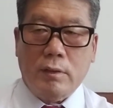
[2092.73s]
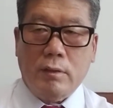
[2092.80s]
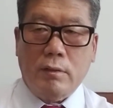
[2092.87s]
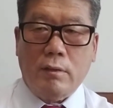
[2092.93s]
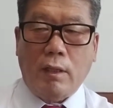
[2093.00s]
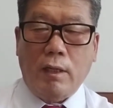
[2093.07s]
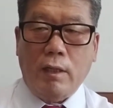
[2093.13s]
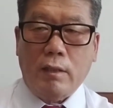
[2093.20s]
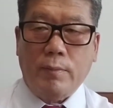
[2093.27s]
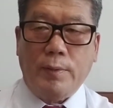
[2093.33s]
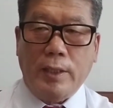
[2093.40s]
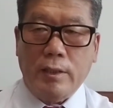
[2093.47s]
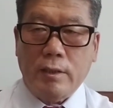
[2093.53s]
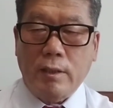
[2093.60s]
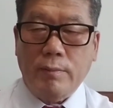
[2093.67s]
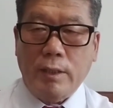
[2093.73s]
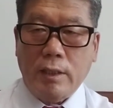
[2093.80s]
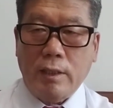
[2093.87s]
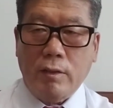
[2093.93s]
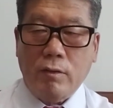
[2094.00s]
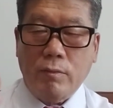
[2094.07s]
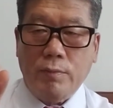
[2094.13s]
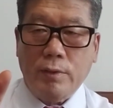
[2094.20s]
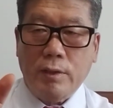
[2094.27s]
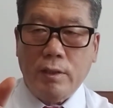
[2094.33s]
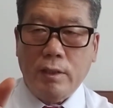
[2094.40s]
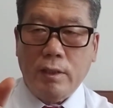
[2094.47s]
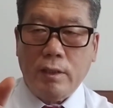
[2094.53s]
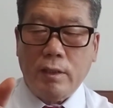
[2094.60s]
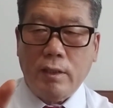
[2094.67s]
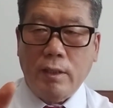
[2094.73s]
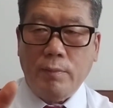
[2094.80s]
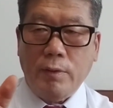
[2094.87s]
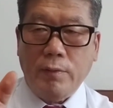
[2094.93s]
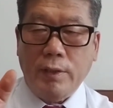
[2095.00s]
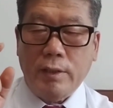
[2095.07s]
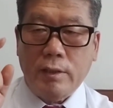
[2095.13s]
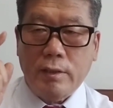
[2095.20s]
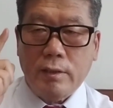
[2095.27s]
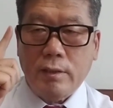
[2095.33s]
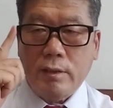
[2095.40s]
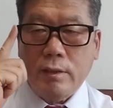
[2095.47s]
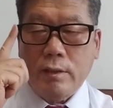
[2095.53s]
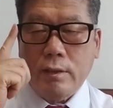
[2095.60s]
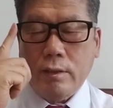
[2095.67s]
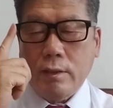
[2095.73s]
direct financial market of the other. Number one is the